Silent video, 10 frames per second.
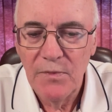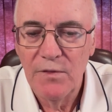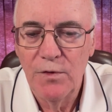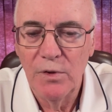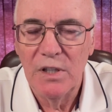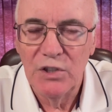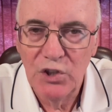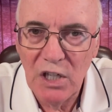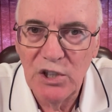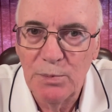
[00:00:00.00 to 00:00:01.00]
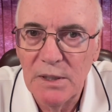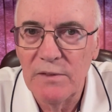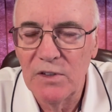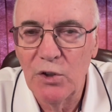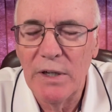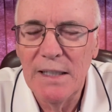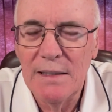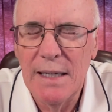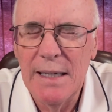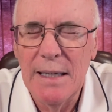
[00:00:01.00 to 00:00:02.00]
for the judgment of the great
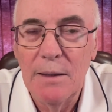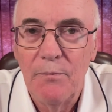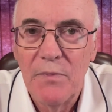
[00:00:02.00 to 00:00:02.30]
day.